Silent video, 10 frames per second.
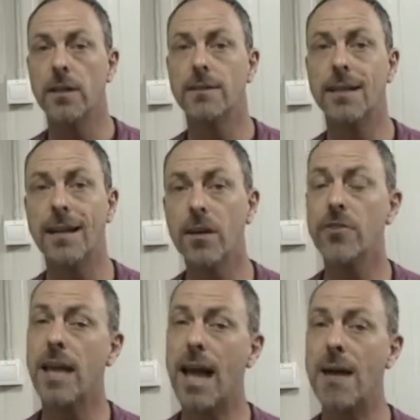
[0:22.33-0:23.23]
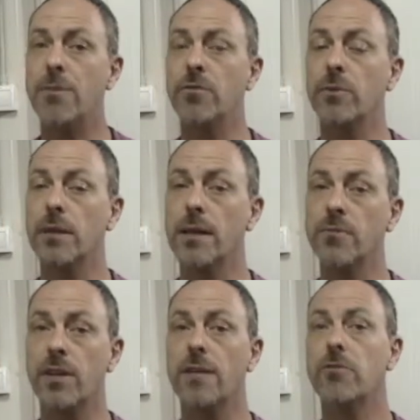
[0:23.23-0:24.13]
to healthy habits when it
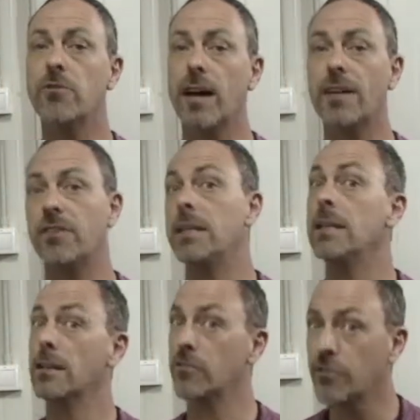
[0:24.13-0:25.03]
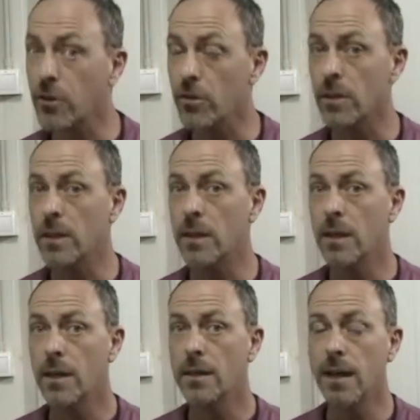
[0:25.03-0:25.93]
comes to exercise, eating, and certainly
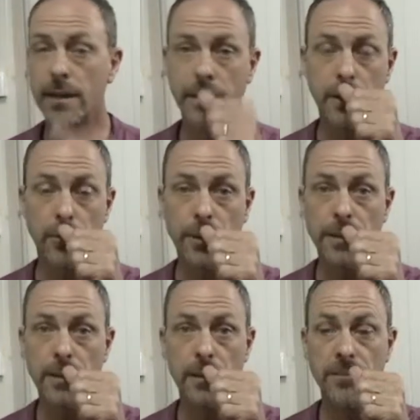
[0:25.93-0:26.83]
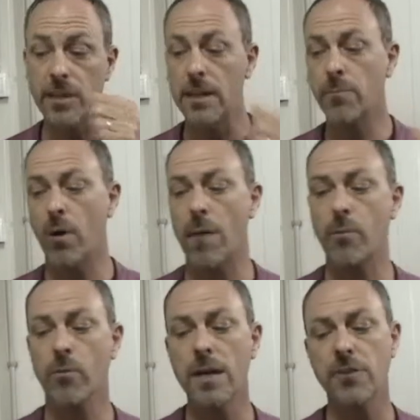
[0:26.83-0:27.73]
not in the arena of getting
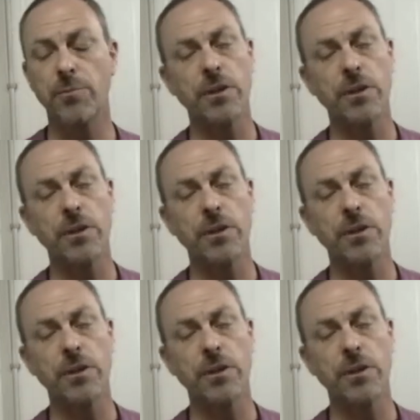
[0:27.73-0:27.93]
proper rest.